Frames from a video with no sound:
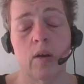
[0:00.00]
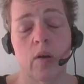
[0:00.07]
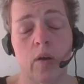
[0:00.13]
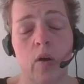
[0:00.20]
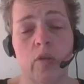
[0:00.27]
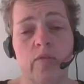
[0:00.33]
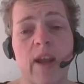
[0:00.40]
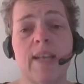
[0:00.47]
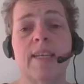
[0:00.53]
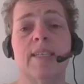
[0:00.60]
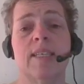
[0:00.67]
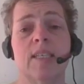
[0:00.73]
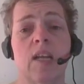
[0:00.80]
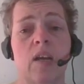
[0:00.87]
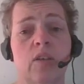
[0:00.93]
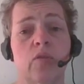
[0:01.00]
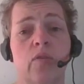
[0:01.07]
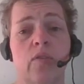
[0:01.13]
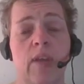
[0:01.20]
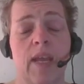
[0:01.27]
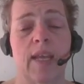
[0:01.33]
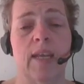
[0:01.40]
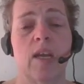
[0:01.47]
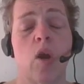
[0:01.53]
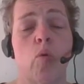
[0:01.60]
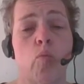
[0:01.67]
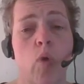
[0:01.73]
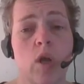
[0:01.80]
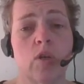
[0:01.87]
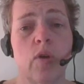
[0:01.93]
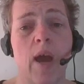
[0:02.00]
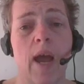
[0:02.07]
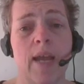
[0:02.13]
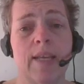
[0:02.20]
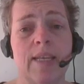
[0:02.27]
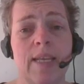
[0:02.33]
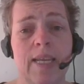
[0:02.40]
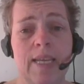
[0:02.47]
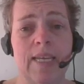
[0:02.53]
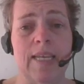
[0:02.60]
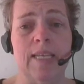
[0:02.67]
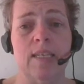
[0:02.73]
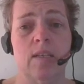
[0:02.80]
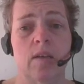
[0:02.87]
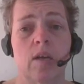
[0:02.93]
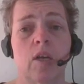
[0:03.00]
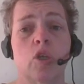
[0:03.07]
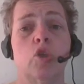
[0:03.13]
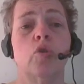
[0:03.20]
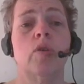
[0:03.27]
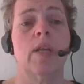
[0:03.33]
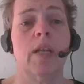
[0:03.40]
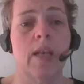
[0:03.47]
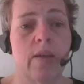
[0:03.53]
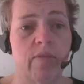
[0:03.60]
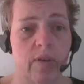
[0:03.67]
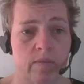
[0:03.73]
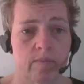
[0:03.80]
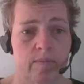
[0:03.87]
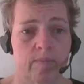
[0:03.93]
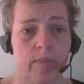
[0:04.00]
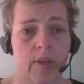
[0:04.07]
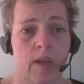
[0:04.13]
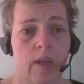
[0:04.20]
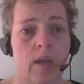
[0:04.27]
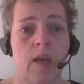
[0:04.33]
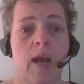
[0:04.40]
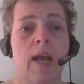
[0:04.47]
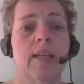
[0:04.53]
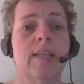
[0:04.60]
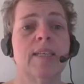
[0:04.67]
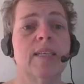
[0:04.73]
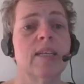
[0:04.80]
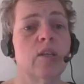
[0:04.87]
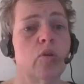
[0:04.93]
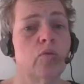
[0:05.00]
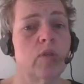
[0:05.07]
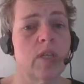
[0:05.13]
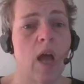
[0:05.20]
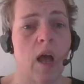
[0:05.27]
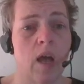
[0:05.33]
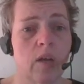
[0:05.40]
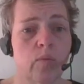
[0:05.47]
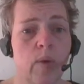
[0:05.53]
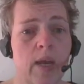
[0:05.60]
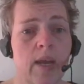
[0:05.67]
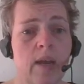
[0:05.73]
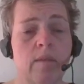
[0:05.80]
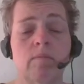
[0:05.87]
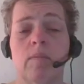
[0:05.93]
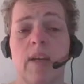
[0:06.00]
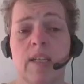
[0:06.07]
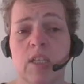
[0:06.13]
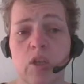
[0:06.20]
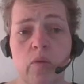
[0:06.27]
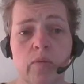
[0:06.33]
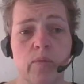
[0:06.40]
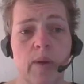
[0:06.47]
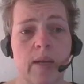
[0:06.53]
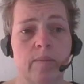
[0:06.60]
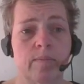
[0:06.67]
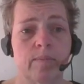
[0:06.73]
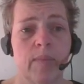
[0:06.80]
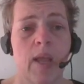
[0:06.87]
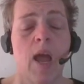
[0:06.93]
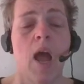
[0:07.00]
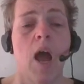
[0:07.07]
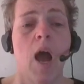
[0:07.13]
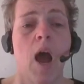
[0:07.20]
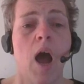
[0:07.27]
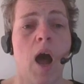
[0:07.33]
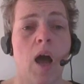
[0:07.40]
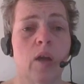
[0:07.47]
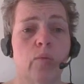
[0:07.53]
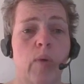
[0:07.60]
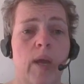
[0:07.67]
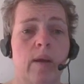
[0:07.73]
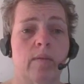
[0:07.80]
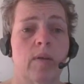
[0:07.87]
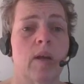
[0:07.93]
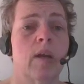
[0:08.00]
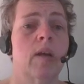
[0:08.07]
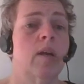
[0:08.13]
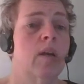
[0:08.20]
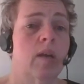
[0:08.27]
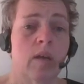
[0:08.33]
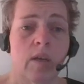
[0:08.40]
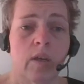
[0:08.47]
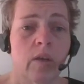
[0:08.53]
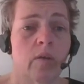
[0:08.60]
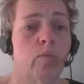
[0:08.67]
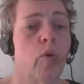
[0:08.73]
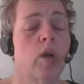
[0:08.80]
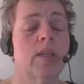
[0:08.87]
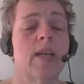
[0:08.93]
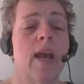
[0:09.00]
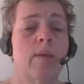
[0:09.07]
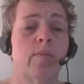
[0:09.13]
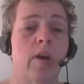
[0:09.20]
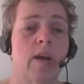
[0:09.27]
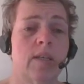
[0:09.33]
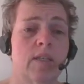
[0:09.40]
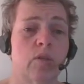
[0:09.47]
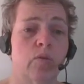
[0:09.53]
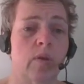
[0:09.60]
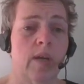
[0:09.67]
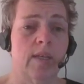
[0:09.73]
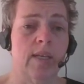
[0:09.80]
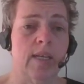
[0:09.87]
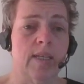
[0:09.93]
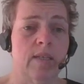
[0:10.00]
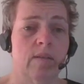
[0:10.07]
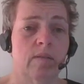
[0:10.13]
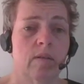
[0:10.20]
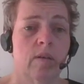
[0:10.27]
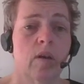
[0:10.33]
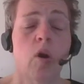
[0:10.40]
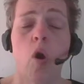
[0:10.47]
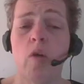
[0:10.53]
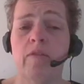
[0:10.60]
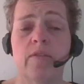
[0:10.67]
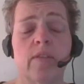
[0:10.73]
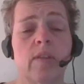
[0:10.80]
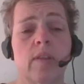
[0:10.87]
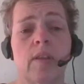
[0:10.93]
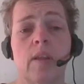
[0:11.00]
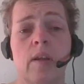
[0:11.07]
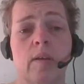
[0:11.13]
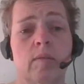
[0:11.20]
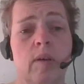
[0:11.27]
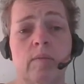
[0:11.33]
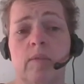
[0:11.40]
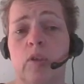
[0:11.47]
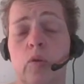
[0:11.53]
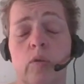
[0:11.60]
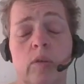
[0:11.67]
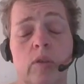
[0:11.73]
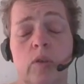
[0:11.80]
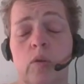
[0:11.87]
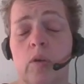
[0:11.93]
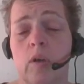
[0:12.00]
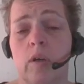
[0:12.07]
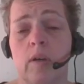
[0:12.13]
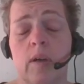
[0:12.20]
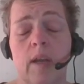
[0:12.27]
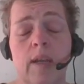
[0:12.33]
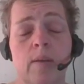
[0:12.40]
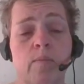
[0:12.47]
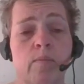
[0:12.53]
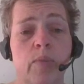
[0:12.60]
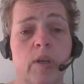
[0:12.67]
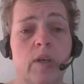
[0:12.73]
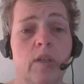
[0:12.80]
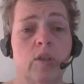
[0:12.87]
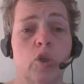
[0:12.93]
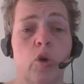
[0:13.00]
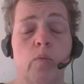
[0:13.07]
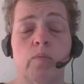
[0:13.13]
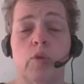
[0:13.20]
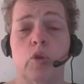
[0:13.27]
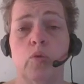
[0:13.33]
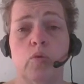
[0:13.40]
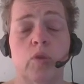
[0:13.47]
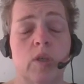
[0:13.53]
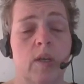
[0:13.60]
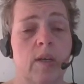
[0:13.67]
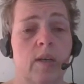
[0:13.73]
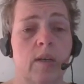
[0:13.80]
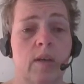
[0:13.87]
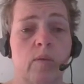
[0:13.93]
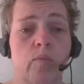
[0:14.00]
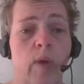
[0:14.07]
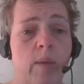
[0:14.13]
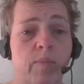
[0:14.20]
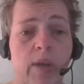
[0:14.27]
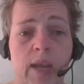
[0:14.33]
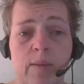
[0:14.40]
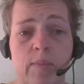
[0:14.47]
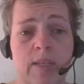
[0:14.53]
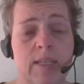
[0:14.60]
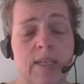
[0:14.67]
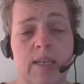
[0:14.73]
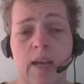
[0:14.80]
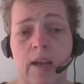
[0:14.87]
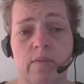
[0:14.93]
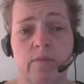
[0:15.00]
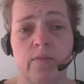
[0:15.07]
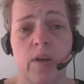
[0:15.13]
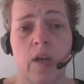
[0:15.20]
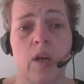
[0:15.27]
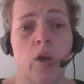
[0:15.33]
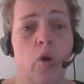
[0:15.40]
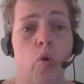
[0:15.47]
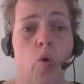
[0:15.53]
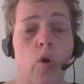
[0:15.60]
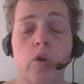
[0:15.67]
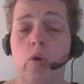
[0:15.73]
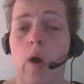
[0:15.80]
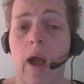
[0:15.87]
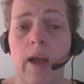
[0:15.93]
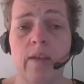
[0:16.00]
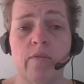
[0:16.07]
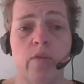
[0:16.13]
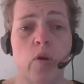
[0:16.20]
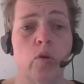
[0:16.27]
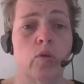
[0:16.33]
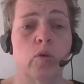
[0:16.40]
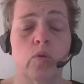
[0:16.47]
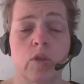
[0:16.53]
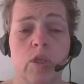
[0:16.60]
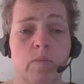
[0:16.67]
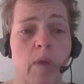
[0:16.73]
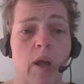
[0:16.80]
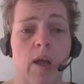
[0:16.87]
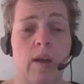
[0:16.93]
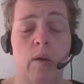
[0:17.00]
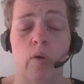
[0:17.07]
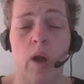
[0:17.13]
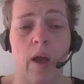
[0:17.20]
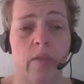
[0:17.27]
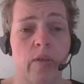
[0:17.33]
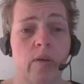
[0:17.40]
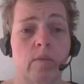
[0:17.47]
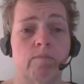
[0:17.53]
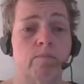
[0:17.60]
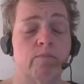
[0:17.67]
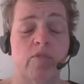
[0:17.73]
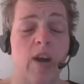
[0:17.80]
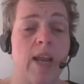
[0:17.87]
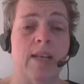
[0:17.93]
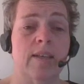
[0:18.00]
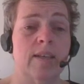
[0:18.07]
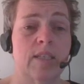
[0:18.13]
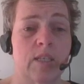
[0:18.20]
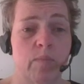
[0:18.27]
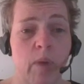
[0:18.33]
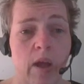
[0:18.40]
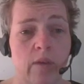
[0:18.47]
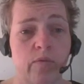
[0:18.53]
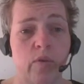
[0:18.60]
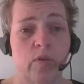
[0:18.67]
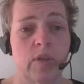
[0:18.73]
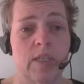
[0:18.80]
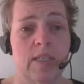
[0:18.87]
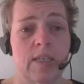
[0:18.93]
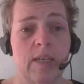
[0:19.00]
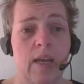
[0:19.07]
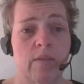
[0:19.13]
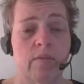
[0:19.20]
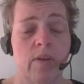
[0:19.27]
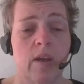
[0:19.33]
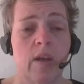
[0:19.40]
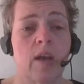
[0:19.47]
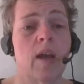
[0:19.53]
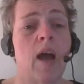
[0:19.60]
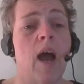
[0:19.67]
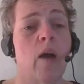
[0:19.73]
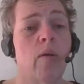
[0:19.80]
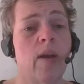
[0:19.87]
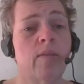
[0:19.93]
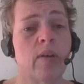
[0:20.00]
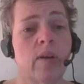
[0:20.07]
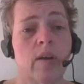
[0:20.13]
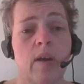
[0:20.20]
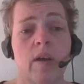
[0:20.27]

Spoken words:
already start to think, what do I need to deliver? And this includes hardware and software. Hardware, what cameras do I need? Often your inbuilt computer webcam is enough, or your iPhone or smart or other branded smartphone is enough. However,